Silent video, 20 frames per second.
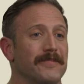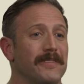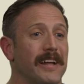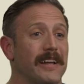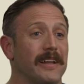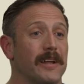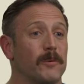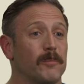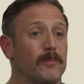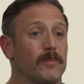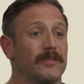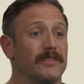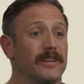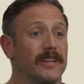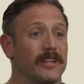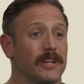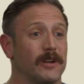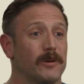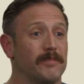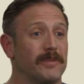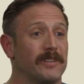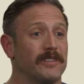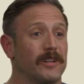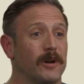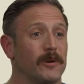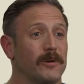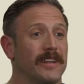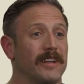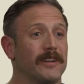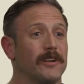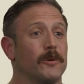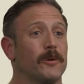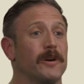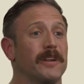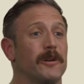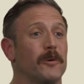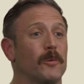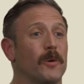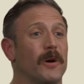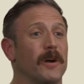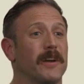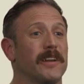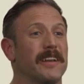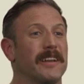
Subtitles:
with the humans already doing the work.